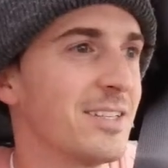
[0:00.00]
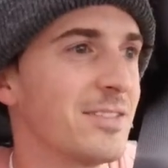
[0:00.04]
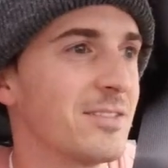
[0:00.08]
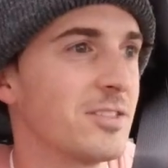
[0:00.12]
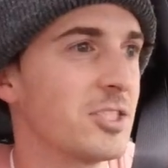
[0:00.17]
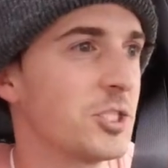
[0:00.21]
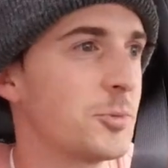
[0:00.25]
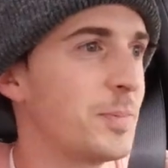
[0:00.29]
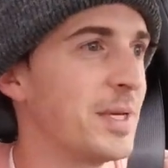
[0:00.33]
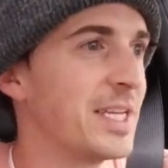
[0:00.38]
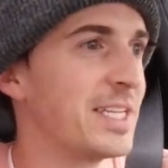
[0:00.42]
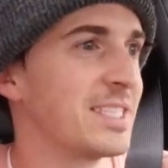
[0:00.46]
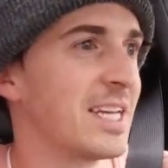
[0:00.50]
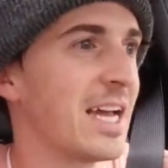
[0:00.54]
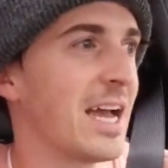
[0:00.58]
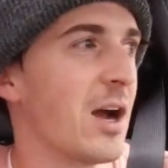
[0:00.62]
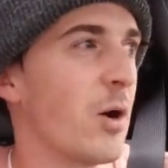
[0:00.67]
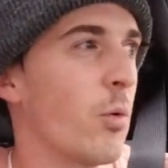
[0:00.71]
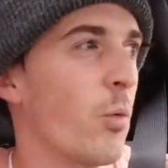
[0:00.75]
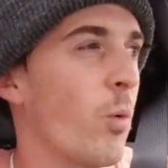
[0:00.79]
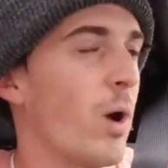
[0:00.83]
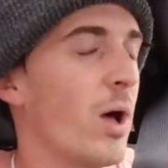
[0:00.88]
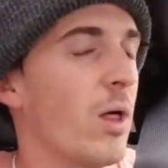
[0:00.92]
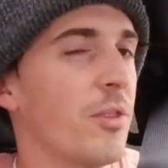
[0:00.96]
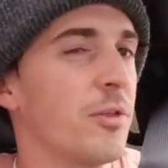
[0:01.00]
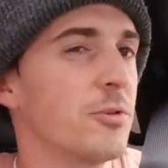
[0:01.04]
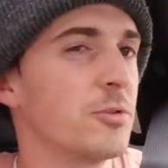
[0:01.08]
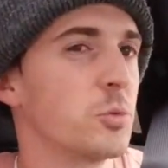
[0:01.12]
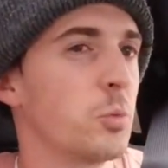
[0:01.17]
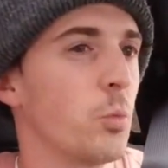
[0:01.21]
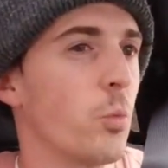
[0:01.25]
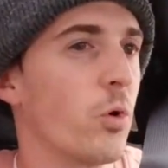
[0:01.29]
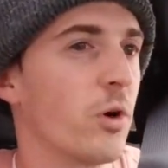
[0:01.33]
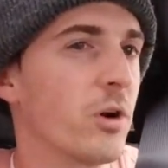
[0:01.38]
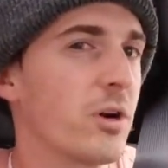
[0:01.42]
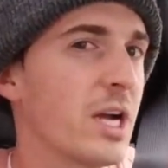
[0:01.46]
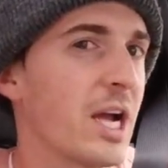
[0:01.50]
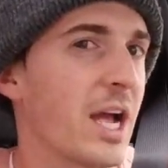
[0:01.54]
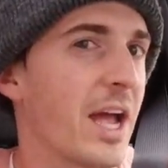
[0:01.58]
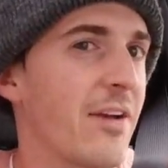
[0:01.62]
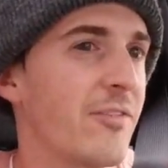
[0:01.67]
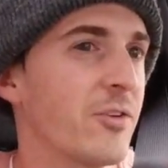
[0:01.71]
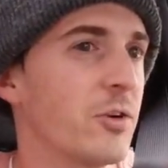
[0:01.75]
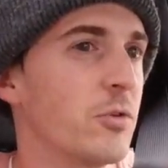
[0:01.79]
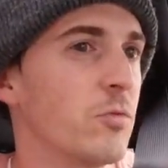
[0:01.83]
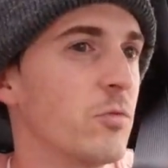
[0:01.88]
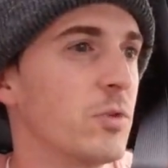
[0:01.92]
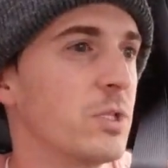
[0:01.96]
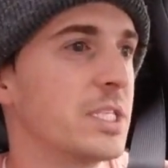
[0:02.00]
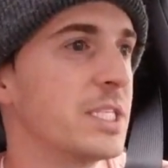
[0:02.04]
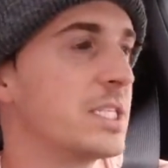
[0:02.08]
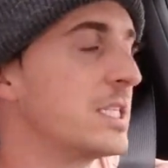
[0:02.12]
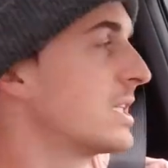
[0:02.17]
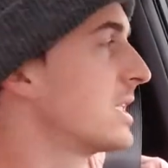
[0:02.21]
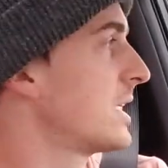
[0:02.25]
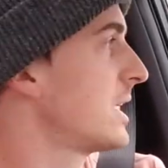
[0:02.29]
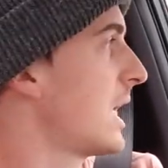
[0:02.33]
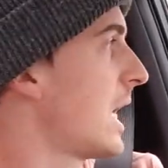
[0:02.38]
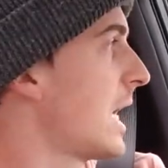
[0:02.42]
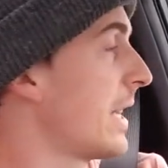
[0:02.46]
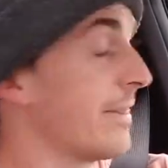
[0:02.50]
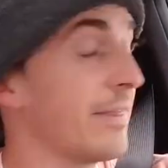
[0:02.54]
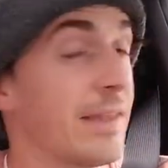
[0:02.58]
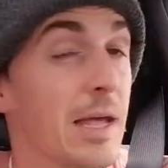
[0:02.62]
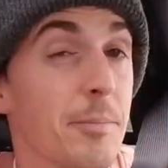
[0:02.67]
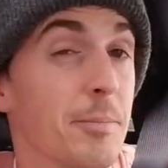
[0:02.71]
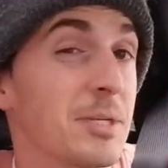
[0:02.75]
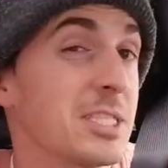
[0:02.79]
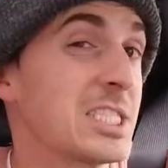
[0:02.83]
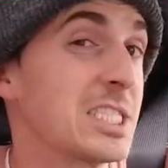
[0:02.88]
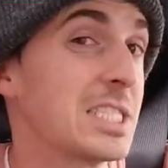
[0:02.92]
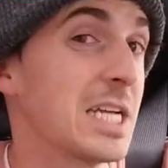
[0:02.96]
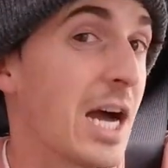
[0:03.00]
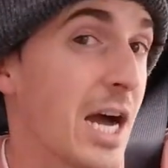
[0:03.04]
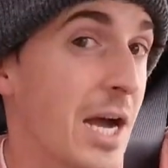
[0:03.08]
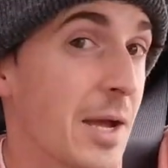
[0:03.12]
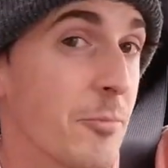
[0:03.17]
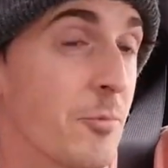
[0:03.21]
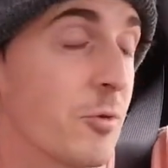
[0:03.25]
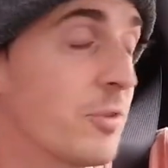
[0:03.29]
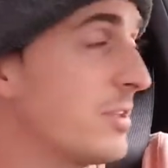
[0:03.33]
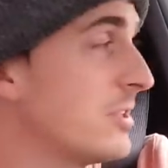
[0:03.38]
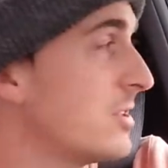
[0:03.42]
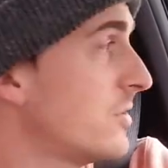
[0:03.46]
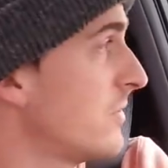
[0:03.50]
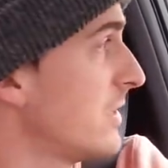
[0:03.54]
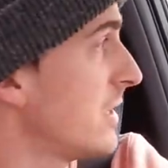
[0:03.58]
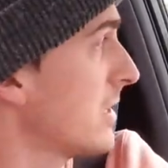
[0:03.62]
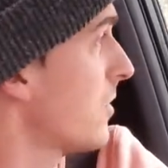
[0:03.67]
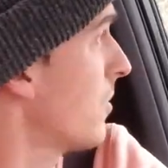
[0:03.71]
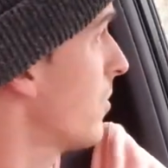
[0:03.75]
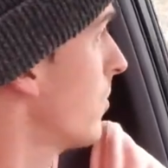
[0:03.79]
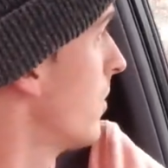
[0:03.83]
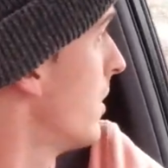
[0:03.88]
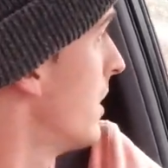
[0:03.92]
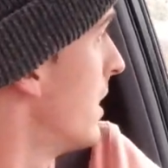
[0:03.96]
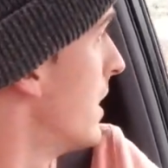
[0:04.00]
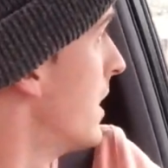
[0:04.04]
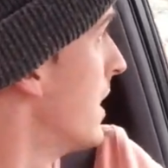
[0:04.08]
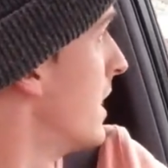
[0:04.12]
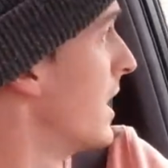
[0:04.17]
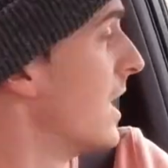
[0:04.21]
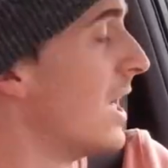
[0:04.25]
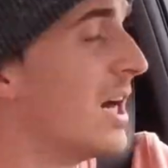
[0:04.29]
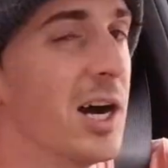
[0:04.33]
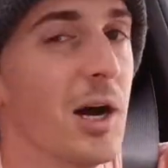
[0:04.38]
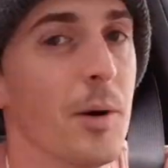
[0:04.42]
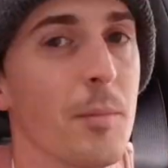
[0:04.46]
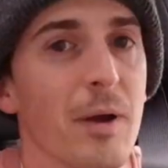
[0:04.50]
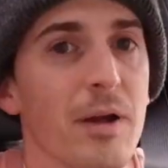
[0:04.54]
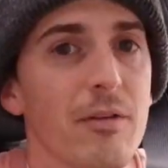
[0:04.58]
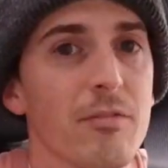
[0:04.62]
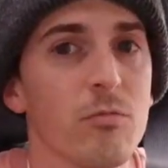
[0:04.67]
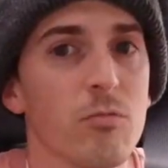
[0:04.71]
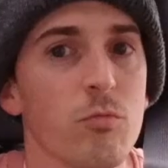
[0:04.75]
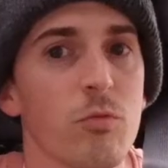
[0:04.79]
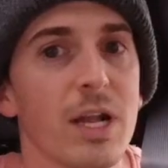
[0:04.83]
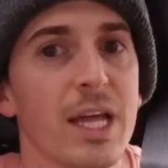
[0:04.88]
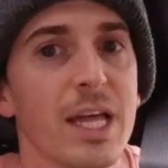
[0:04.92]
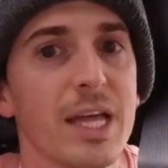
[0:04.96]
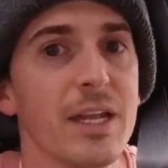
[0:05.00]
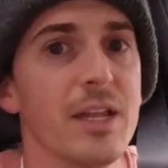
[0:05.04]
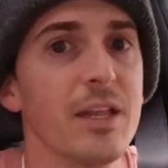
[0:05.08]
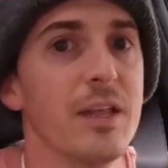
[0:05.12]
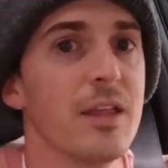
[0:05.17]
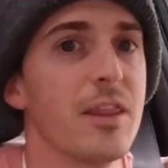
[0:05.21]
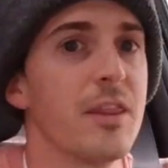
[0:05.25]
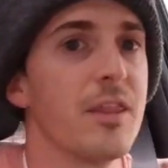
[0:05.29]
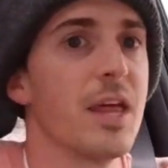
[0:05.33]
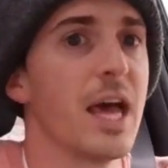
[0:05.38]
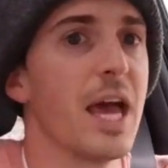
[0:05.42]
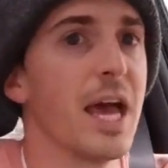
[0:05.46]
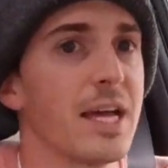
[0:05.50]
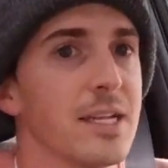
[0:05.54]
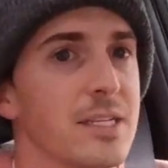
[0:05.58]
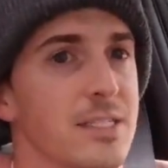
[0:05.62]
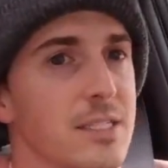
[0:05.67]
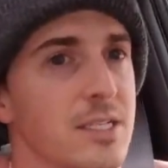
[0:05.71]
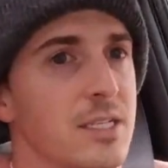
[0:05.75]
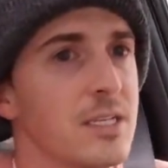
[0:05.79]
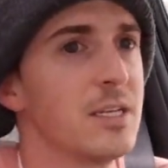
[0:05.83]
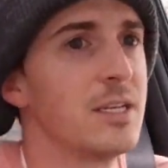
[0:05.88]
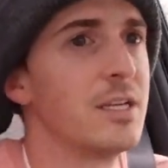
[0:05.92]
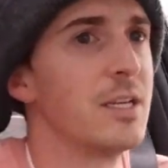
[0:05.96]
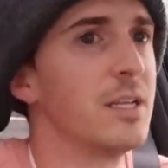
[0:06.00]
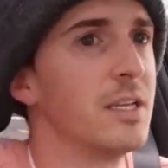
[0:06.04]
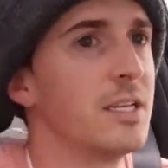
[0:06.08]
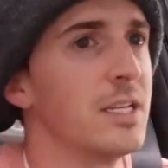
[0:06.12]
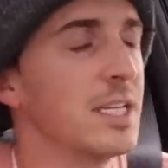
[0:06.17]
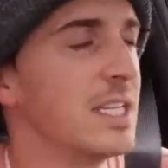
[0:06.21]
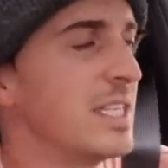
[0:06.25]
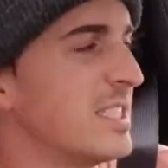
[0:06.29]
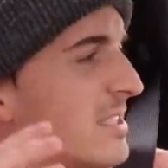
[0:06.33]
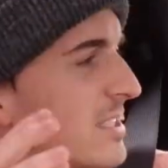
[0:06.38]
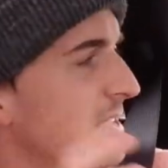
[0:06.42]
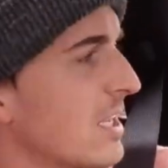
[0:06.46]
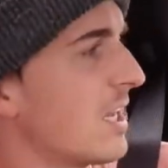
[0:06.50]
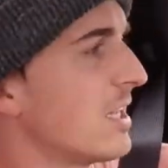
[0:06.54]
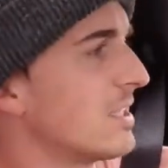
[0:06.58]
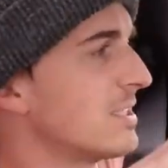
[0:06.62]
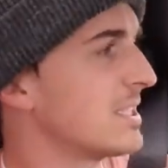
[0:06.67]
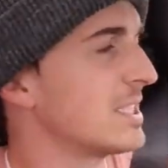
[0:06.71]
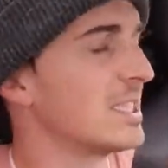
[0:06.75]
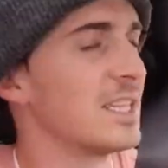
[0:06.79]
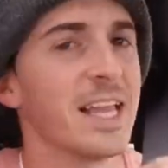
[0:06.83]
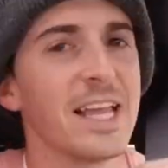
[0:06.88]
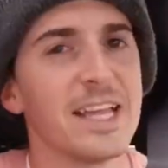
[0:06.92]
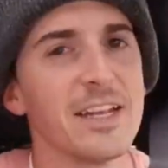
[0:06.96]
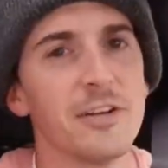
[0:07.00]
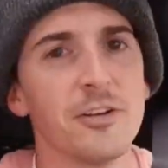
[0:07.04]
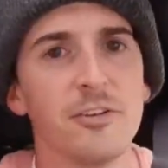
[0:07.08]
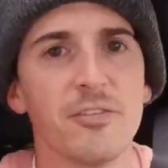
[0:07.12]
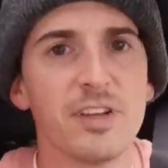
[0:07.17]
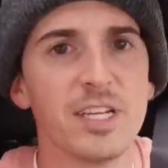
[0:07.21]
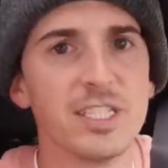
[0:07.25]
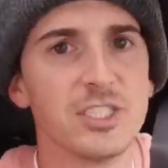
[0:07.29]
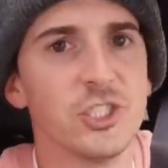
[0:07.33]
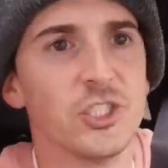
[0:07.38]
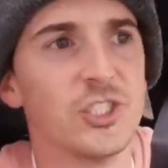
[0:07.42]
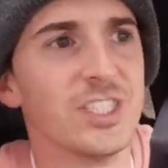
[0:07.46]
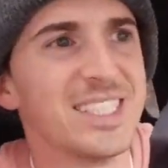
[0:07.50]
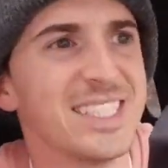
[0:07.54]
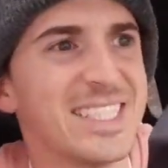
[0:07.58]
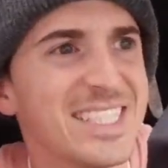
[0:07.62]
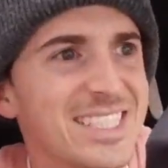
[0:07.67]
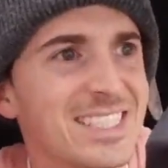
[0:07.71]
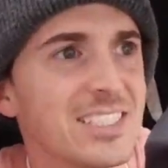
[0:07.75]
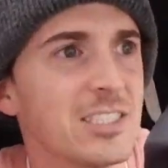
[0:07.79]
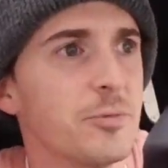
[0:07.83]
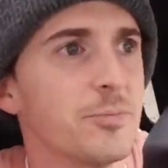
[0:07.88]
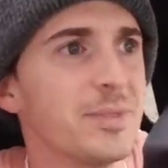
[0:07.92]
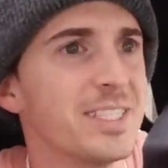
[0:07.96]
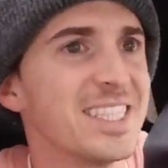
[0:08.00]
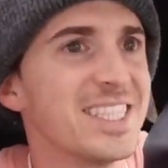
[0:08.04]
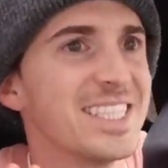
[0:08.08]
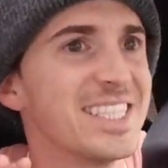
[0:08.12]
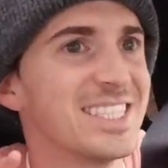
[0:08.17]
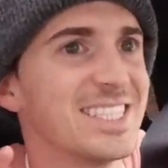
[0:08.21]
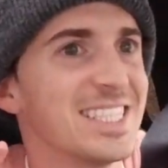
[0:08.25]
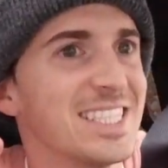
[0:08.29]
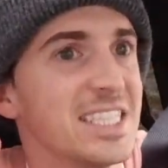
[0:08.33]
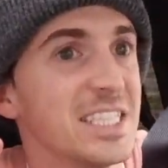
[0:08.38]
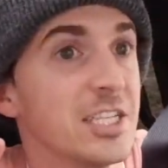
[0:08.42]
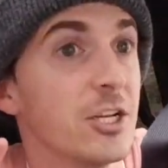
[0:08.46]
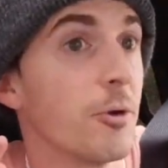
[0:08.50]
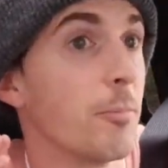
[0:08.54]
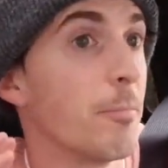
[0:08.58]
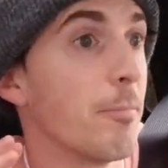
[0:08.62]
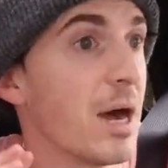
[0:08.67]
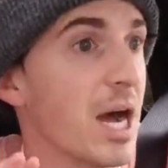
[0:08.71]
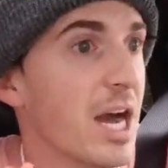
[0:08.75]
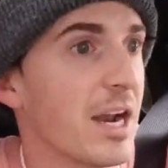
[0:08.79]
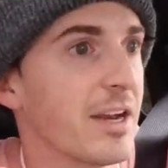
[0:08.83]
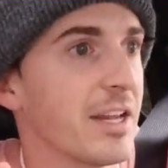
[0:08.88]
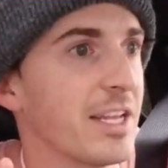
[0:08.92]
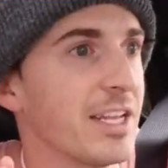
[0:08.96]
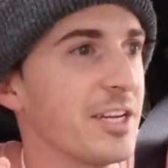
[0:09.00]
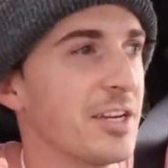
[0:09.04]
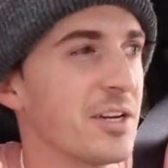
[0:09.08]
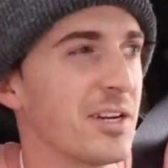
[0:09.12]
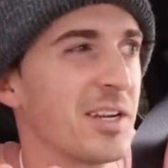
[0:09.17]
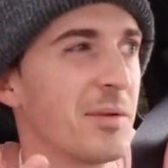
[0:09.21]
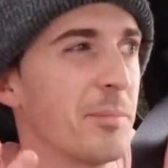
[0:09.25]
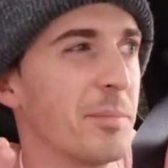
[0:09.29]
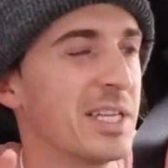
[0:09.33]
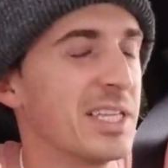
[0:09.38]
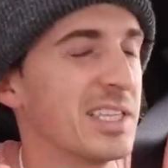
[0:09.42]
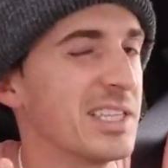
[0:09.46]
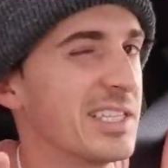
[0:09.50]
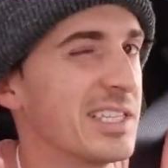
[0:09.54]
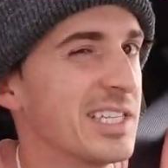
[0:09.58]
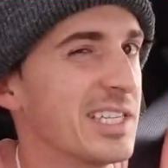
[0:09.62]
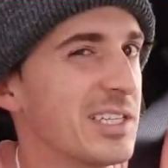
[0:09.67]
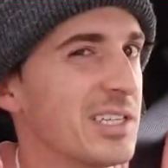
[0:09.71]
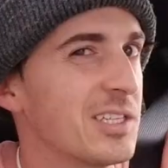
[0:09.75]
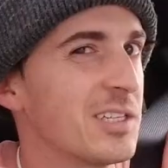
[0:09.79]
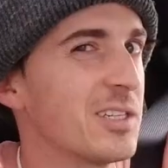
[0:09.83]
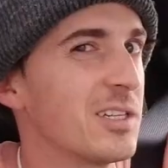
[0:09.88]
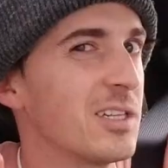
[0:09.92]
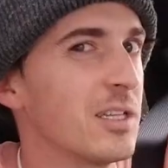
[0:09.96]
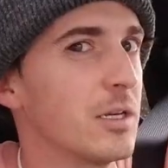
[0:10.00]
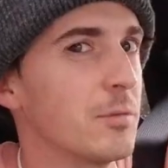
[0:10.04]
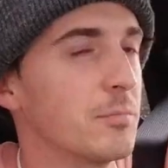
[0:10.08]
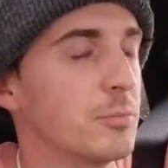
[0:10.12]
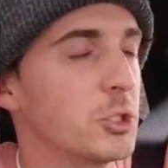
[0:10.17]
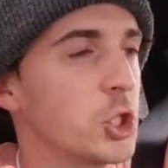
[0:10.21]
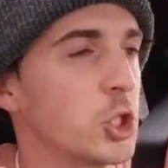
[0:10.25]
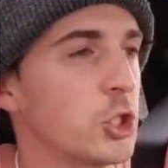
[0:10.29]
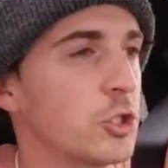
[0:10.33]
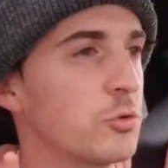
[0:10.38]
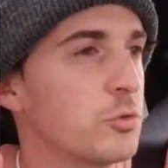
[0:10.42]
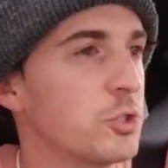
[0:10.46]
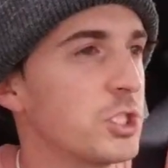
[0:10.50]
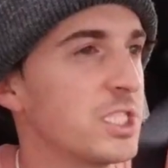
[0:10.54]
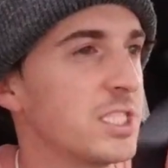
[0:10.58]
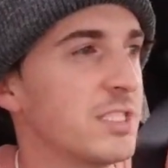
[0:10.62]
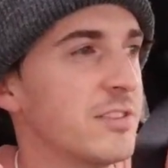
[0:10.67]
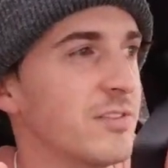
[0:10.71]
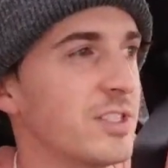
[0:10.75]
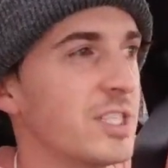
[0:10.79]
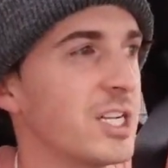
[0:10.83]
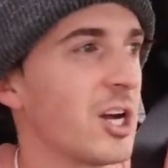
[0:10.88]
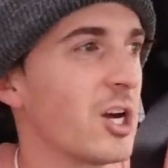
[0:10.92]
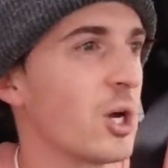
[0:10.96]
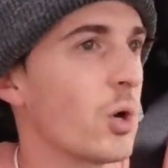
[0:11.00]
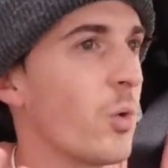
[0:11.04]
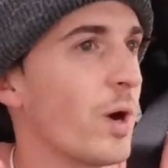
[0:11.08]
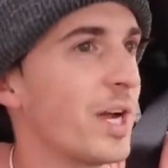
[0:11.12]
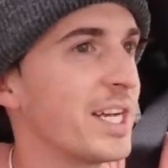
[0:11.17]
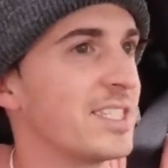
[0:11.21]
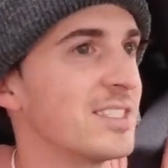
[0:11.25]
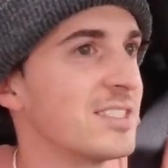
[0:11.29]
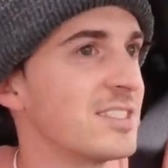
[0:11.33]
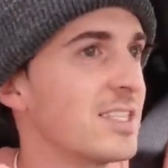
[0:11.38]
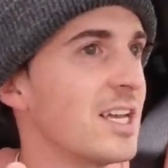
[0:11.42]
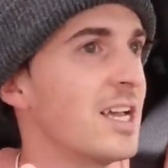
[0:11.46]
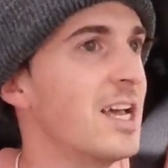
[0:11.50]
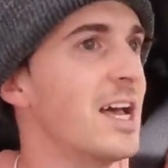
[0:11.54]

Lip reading: speak to how well those work. I haven't really gotten that much time with this vehicle. I've read that Nissan's lane intervention system, at least in the Armada here, can be a little obtrusive and not quite as